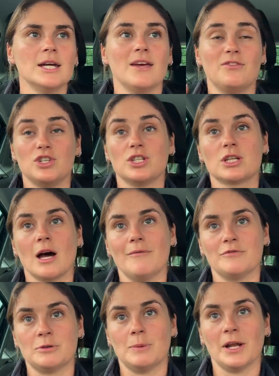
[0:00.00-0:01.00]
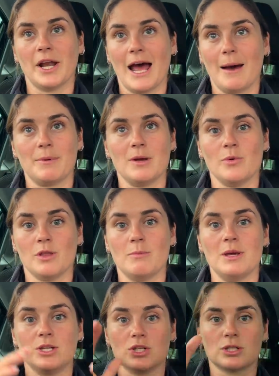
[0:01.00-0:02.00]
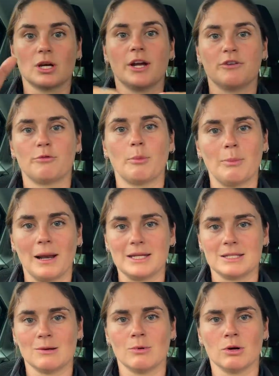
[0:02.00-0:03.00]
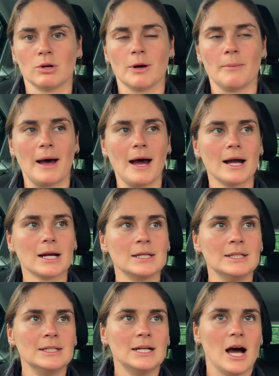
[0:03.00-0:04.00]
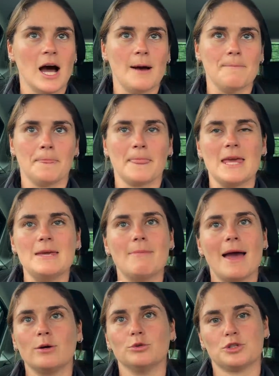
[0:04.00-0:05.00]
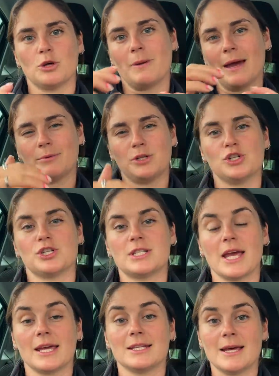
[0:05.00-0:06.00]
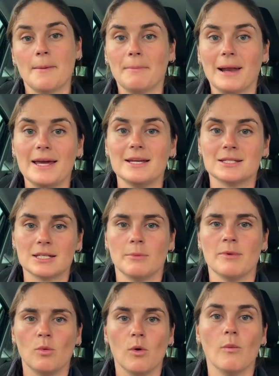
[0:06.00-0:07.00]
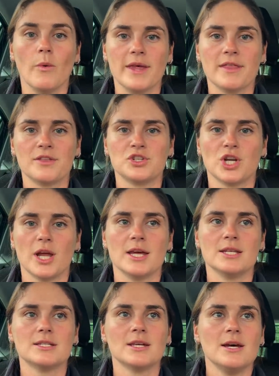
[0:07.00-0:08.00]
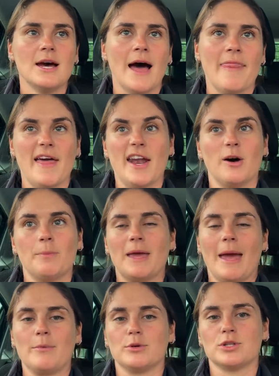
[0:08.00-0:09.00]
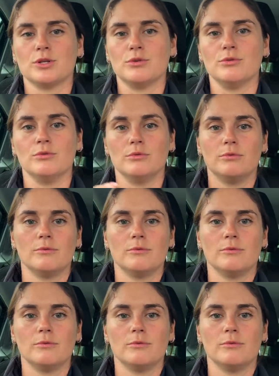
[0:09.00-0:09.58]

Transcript: if she's comfortable and happy with me just kind of placing one on her back. He may also be able to just take a template and tell me what width she is, and then I'll be able to